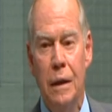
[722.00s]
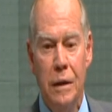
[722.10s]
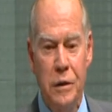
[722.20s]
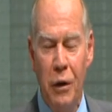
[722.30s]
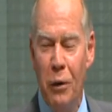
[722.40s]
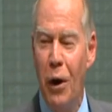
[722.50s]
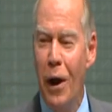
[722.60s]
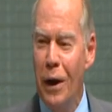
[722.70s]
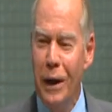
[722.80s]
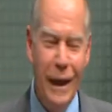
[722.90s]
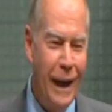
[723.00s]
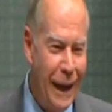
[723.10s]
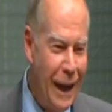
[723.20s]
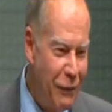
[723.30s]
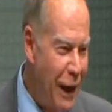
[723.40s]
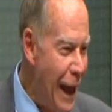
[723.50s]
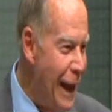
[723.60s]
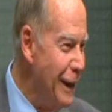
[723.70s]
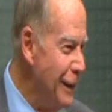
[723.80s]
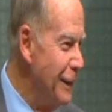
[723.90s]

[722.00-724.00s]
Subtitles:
So I only ever had